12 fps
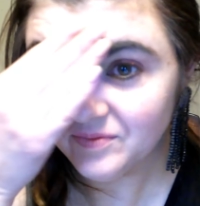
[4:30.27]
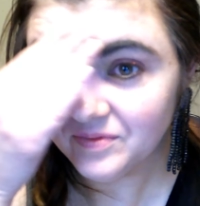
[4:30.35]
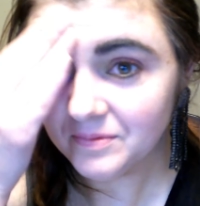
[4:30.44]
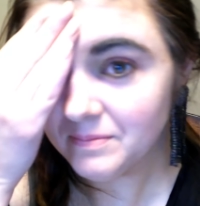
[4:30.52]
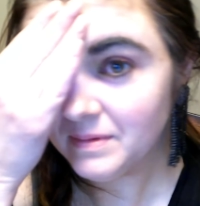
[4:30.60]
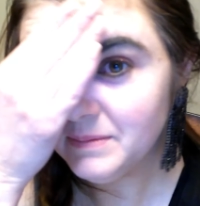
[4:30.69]

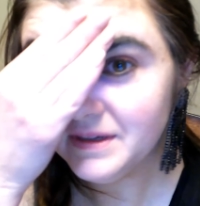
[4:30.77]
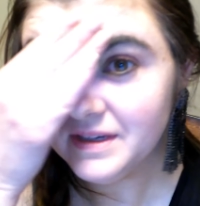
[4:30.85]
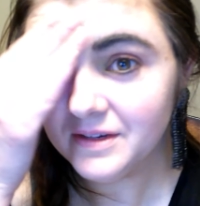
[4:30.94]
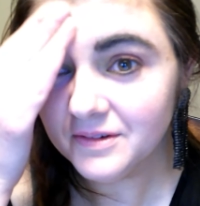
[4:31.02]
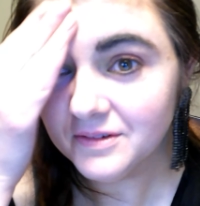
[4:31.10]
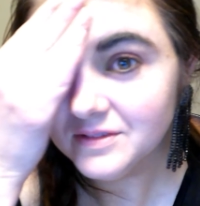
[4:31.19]
Maybe
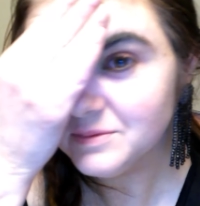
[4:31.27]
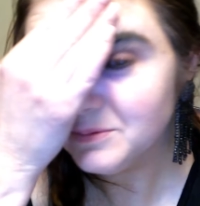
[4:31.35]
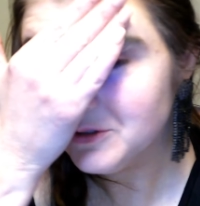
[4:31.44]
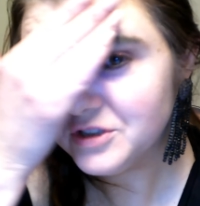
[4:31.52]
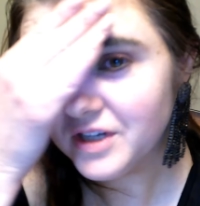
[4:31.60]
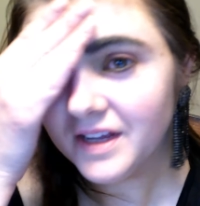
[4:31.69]
tears were
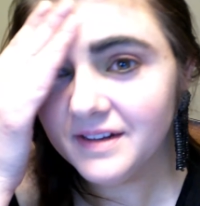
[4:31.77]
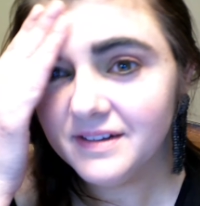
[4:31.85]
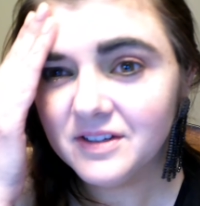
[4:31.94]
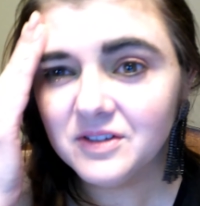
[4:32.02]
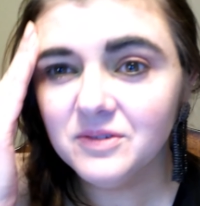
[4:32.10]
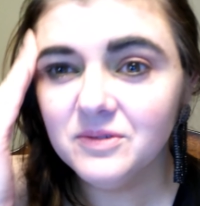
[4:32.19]
shed
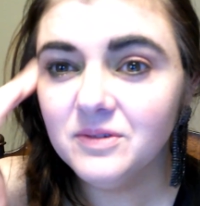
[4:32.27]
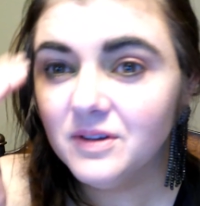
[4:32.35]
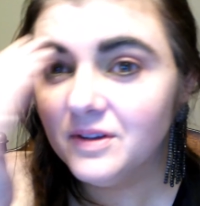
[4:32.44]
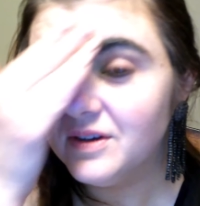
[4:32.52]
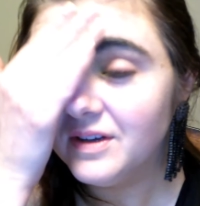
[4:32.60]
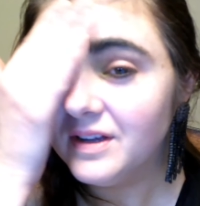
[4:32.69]
too,
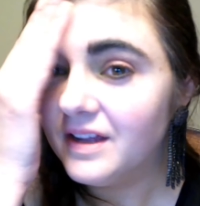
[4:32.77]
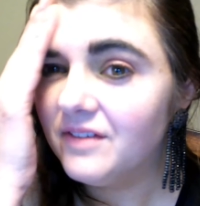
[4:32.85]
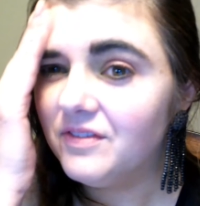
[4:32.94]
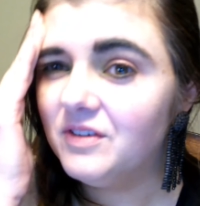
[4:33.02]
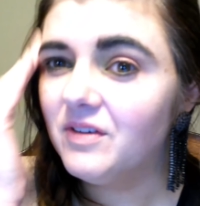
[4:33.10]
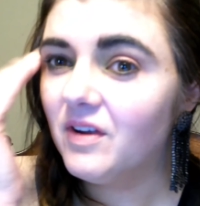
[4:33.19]
if
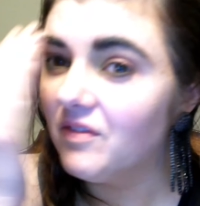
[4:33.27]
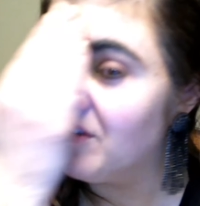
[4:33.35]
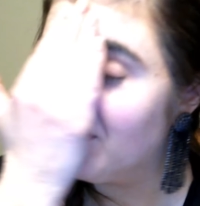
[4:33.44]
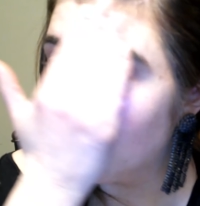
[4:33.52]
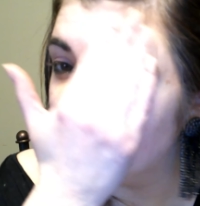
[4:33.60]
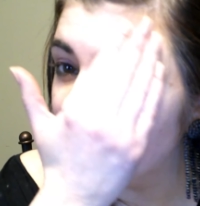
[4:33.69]
you've ever
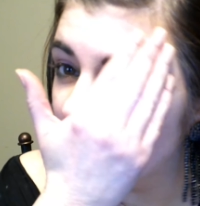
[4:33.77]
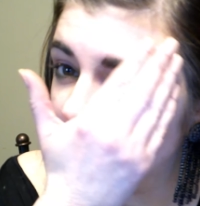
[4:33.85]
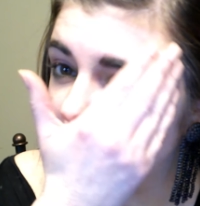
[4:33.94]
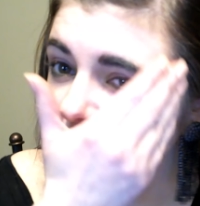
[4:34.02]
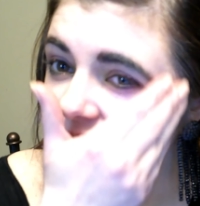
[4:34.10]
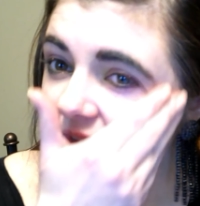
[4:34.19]
had your
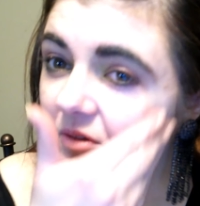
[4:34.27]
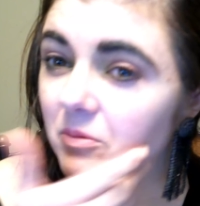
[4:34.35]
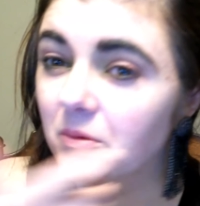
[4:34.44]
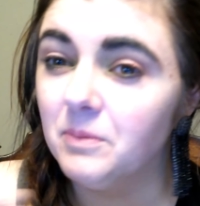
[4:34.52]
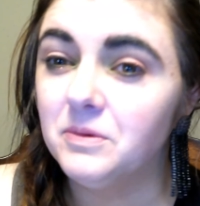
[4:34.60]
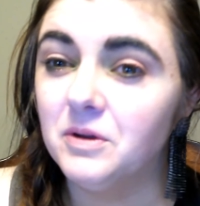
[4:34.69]
real nail
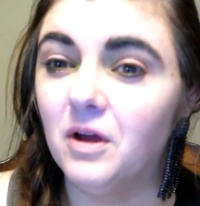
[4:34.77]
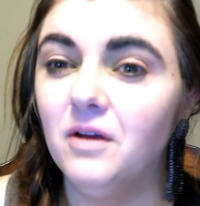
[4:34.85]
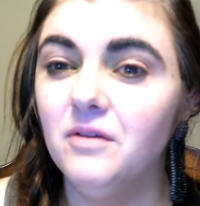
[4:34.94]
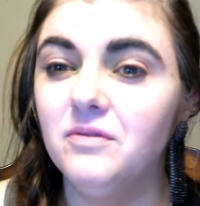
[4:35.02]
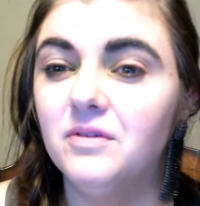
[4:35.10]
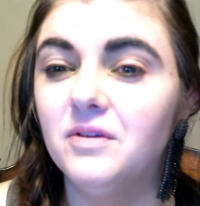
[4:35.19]
ripped off
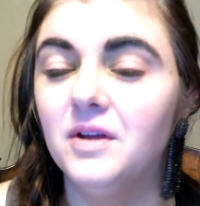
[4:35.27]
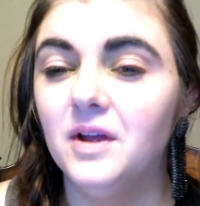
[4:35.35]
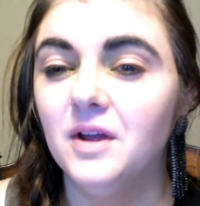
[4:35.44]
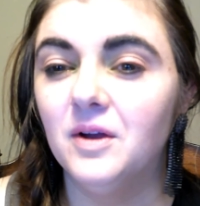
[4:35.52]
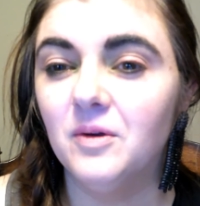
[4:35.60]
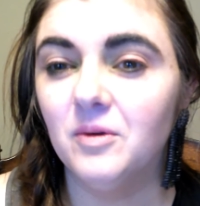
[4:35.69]

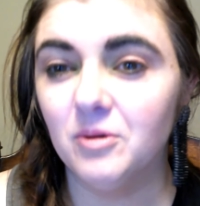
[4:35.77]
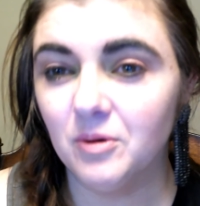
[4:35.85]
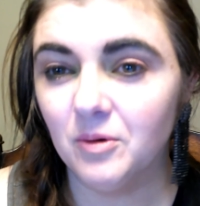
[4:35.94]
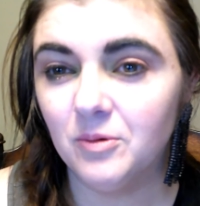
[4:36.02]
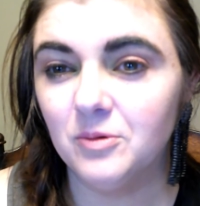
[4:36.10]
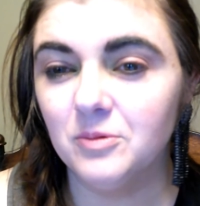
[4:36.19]
or a
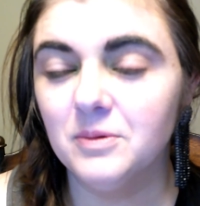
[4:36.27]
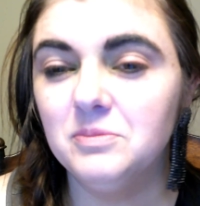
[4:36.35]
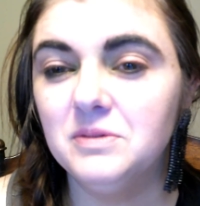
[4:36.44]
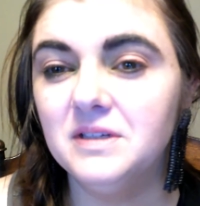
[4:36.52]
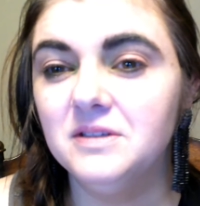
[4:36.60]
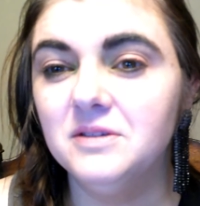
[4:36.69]
hole
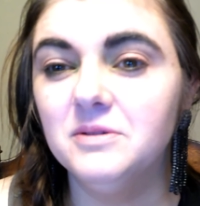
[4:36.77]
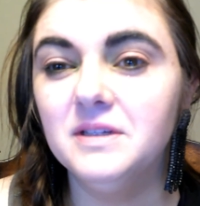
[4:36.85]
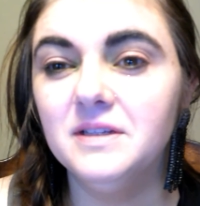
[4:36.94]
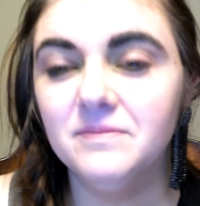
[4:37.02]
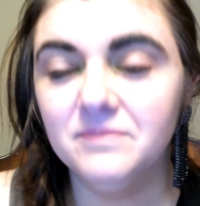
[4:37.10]
ripped into it.